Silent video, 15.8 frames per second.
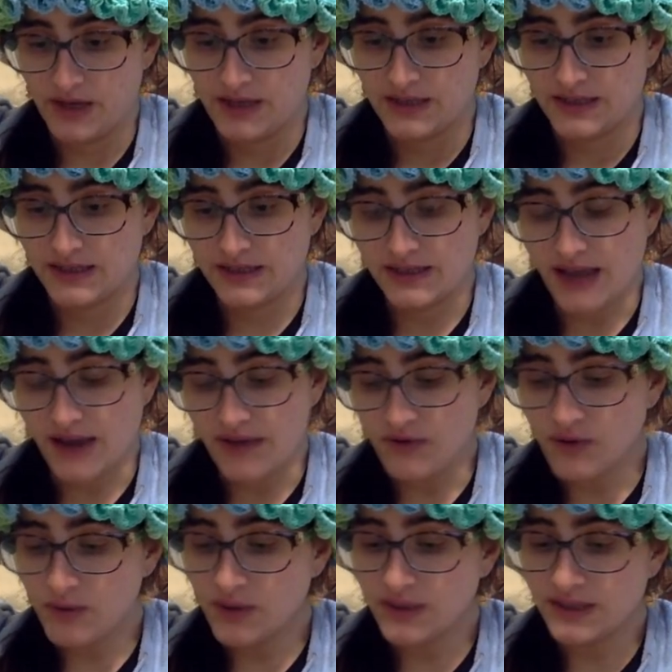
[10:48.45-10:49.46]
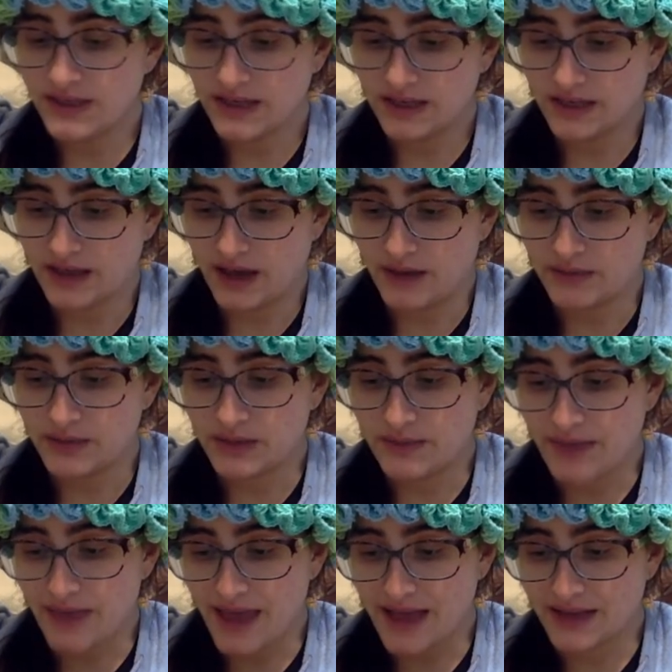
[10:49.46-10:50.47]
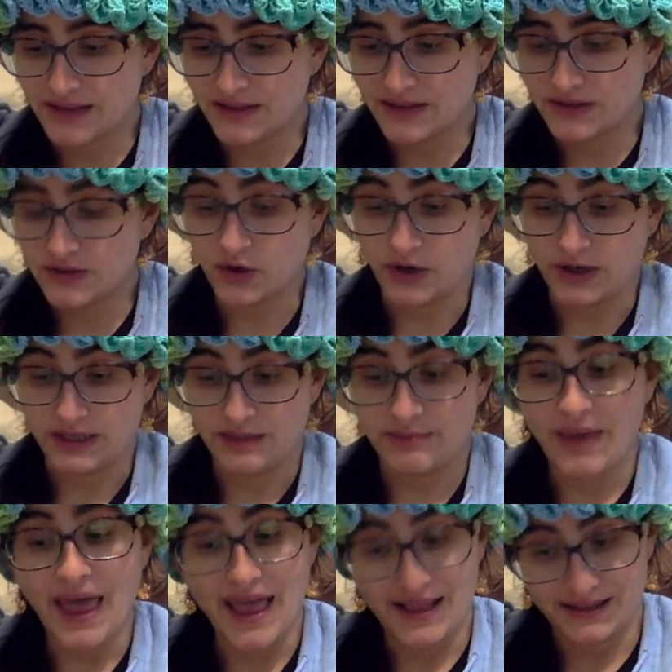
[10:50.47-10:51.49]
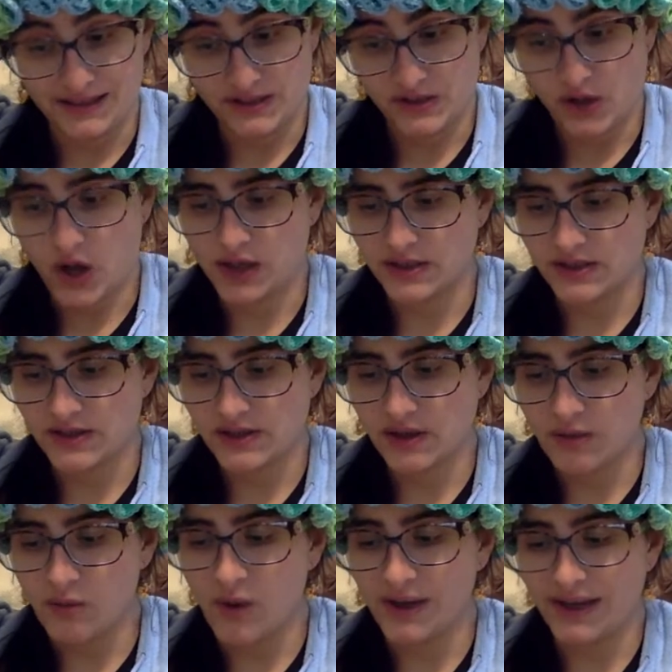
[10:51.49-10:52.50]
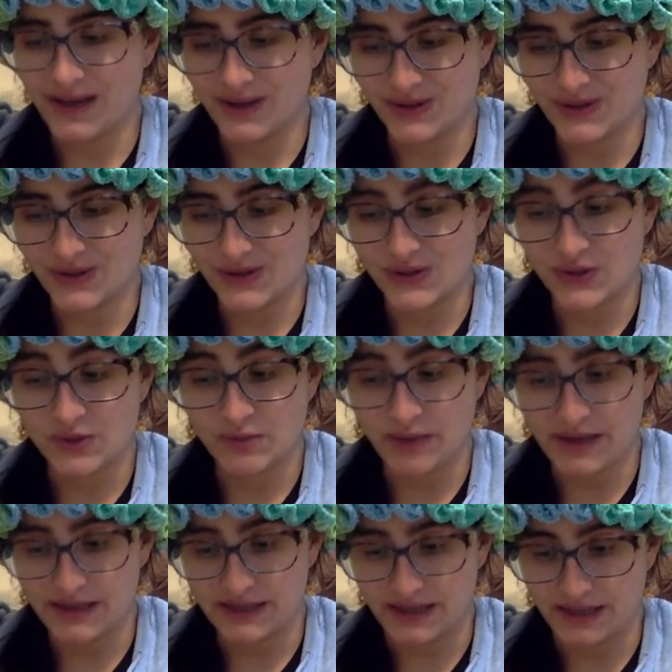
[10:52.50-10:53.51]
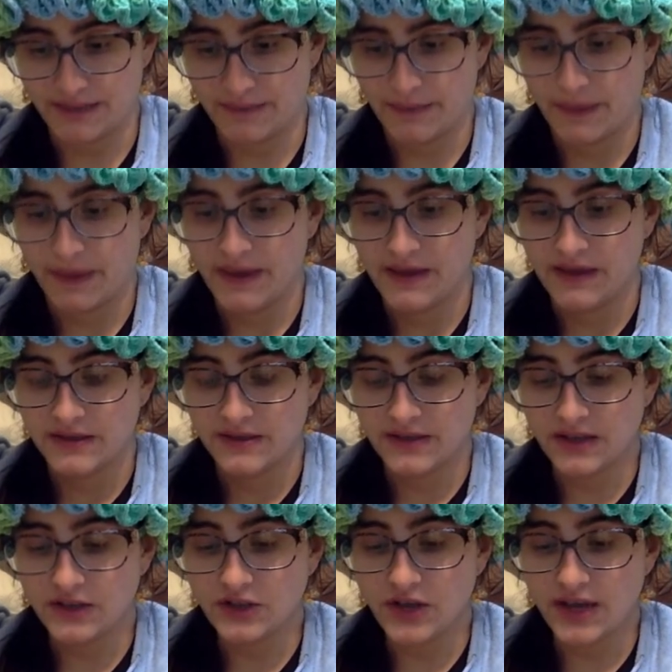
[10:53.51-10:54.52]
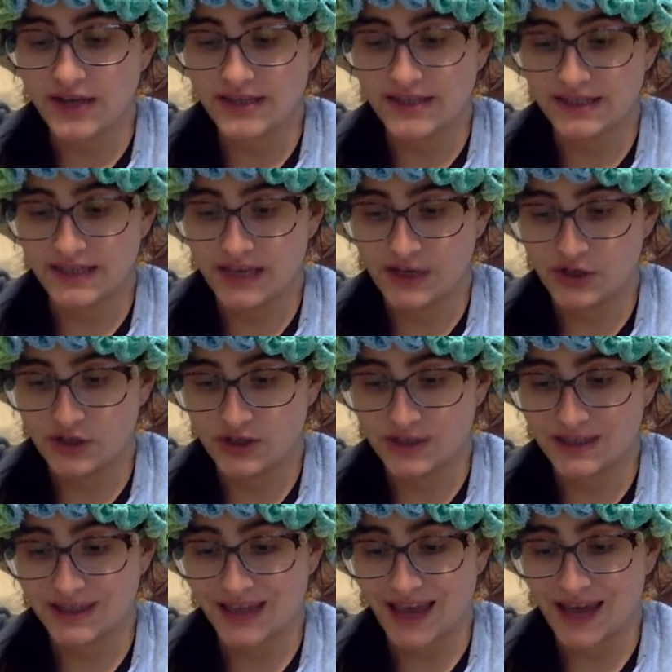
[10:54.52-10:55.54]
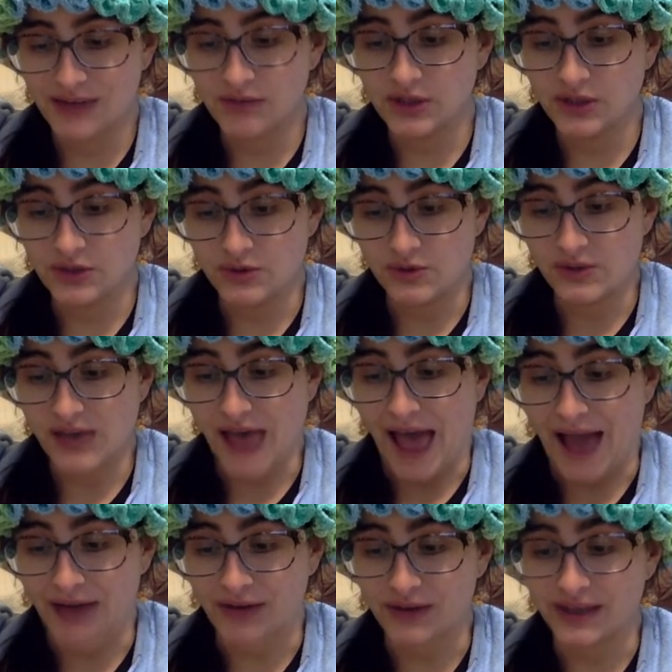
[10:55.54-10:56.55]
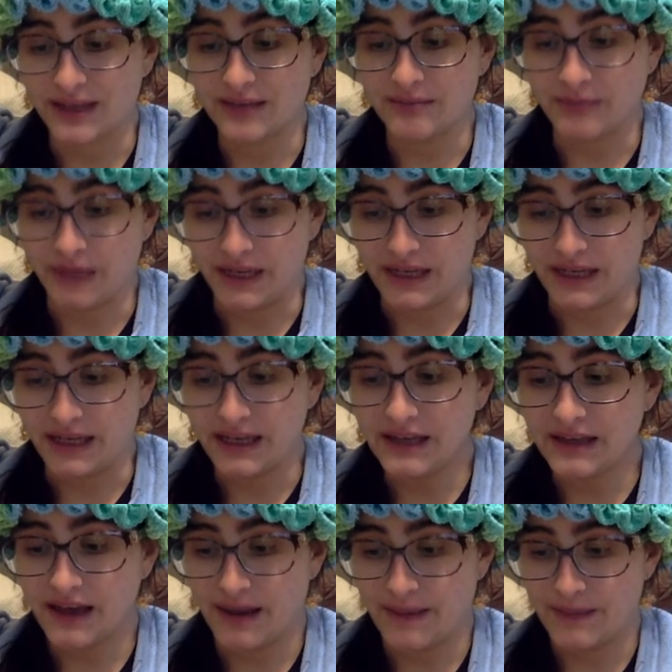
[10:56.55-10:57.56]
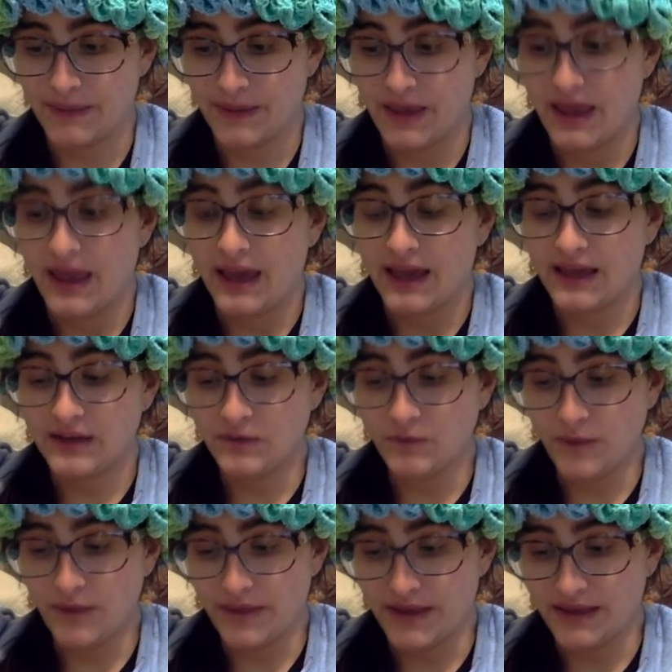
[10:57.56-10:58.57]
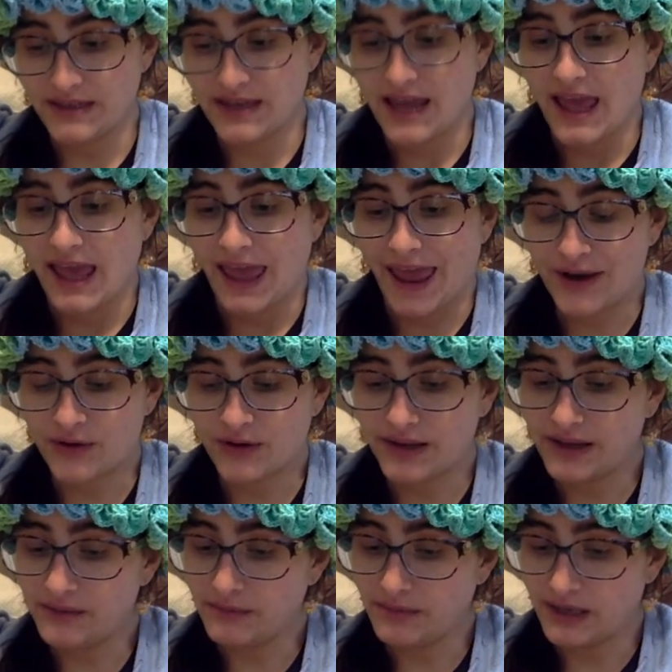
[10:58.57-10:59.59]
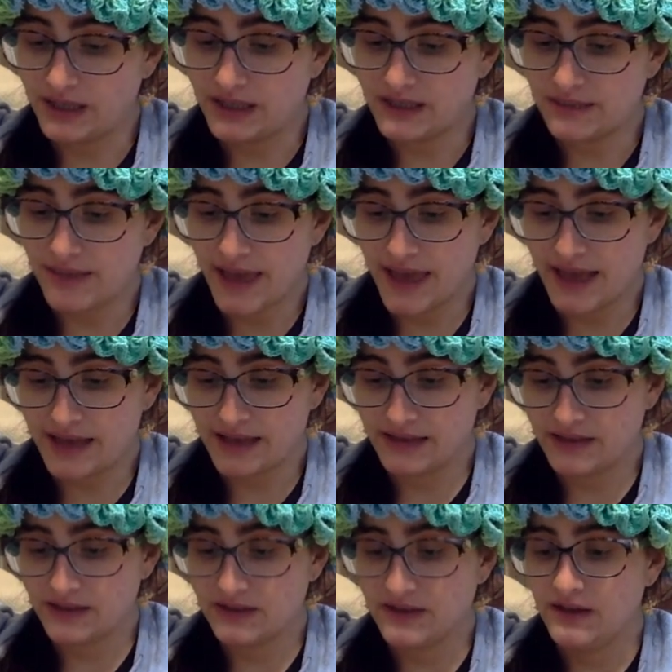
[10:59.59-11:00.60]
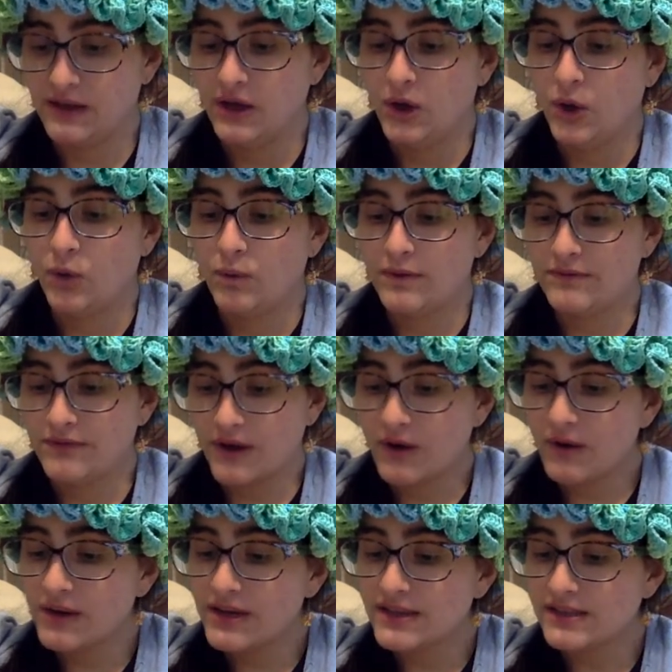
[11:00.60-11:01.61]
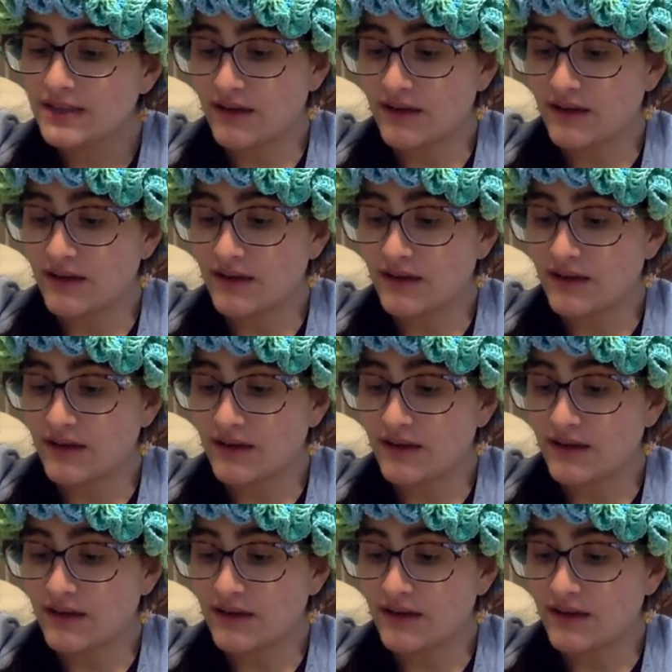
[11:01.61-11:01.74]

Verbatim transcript: Since everyone's income demands, sorry, depends on someone else's spending, such hesitations can reduce aggregate money income, and with it, aggregate money demand. When various